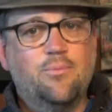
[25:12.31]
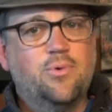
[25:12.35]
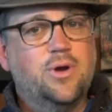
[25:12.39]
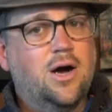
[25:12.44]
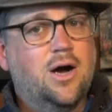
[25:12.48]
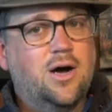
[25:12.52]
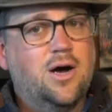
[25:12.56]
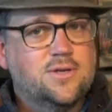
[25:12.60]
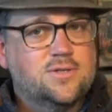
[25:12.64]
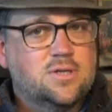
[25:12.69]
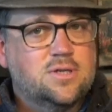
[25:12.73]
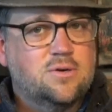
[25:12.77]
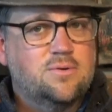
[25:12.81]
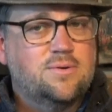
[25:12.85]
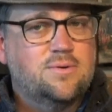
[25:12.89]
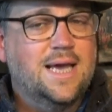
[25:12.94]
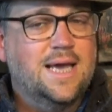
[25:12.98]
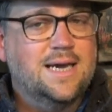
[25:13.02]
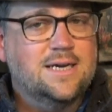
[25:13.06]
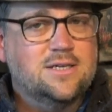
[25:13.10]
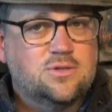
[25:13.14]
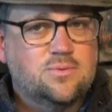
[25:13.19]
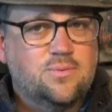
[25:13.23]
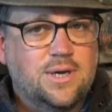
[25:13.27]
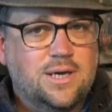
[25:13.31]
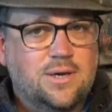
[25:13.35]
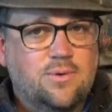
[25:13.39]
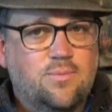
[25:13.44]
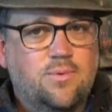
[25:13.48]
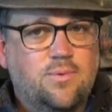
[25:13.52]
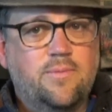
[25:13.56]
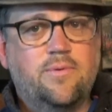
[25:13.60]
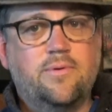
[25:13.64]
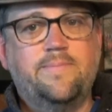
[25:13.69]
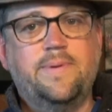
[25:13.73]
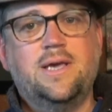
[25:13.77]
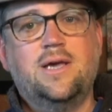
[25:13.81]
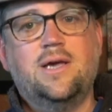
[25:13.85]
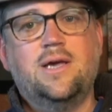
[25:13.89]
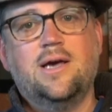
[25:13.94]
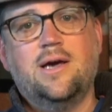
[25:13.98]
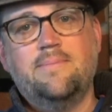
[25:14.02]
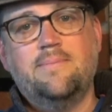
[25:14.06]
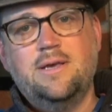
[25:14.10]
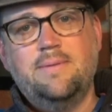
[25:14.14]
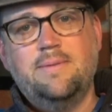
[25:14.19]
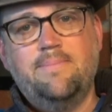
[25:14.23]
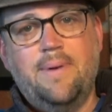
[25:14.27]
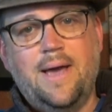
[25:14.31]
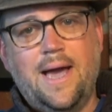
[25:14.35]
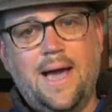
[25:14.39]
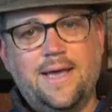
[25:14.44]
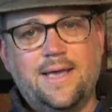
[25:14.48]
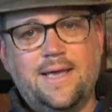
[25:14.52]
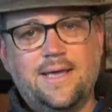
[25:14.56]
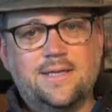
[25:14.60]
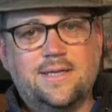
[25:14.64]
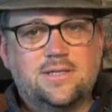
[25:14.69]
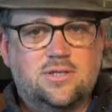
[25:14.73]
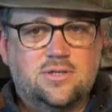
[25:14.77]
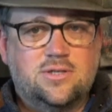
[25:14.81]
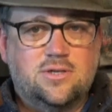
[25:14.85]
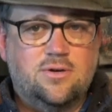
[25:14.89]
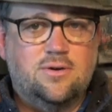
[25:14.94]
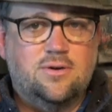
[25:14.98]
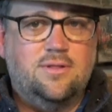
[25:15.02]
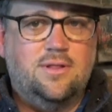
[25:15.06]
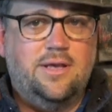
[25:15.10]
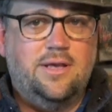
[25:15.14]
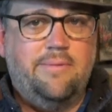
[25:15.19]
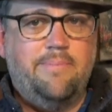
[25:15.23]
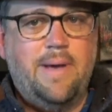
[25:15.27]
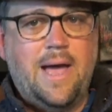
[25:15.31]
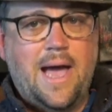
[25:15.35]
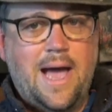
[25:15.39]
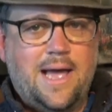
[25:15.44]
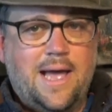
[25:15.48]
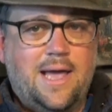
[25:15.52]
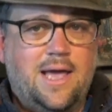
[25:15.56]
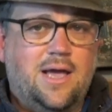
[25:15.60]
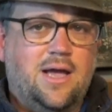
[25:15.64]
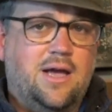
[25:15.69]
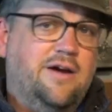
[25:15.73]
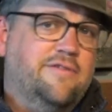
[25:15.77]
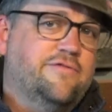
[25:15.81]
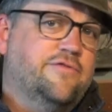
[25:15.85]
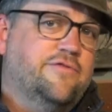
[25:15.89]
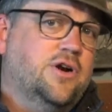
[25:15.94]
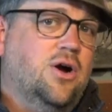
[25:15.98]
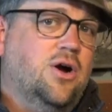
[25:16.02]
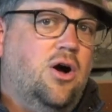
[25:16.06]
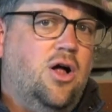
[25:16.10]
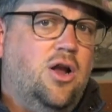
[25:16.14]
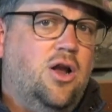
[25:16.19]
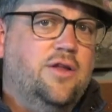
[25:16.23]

We also, next week, we will be coming back and circling back and covering